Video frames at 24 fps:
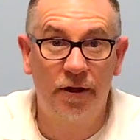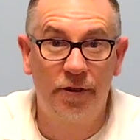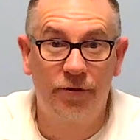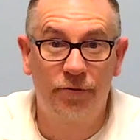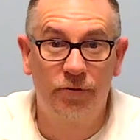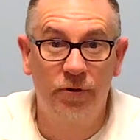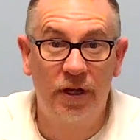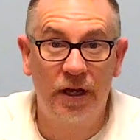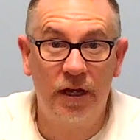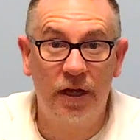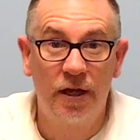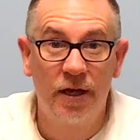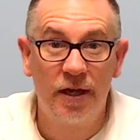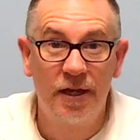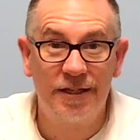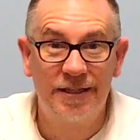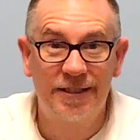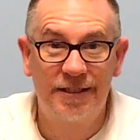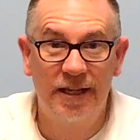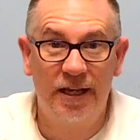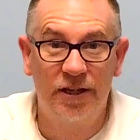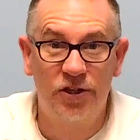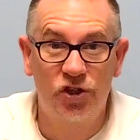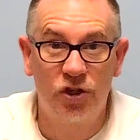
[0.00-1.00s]
3
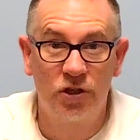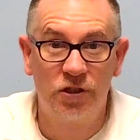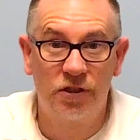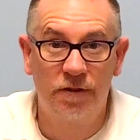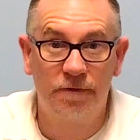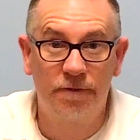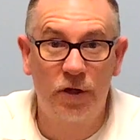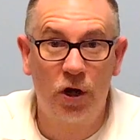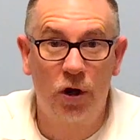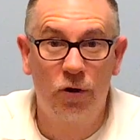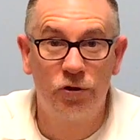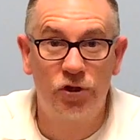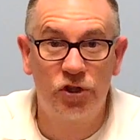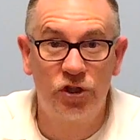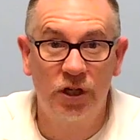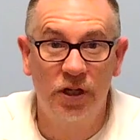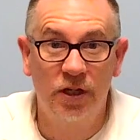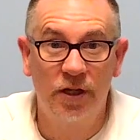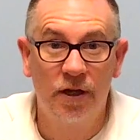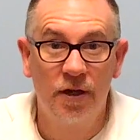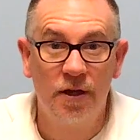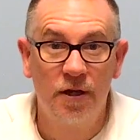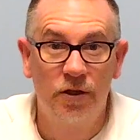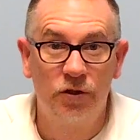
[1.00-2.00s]
sessions of
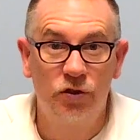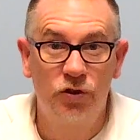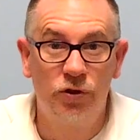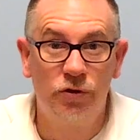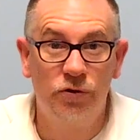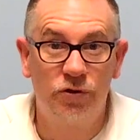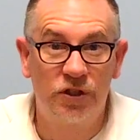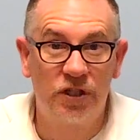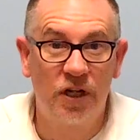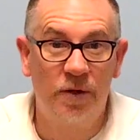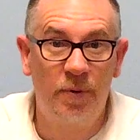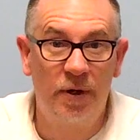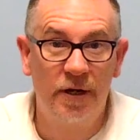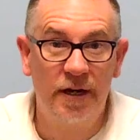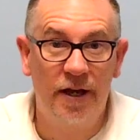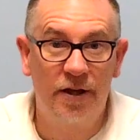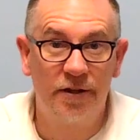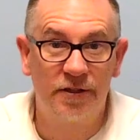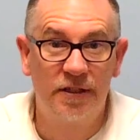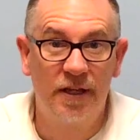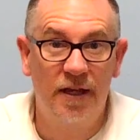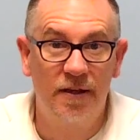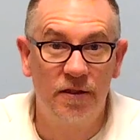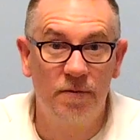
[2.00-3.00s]
coaching to someone
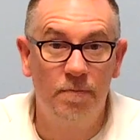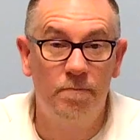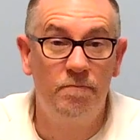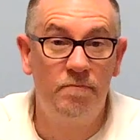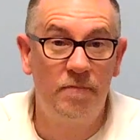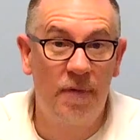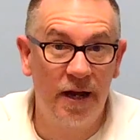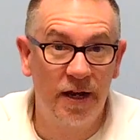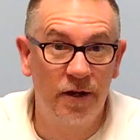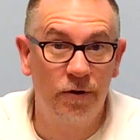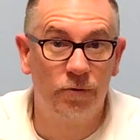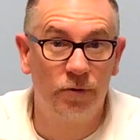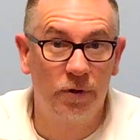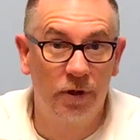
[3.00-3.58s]
else that might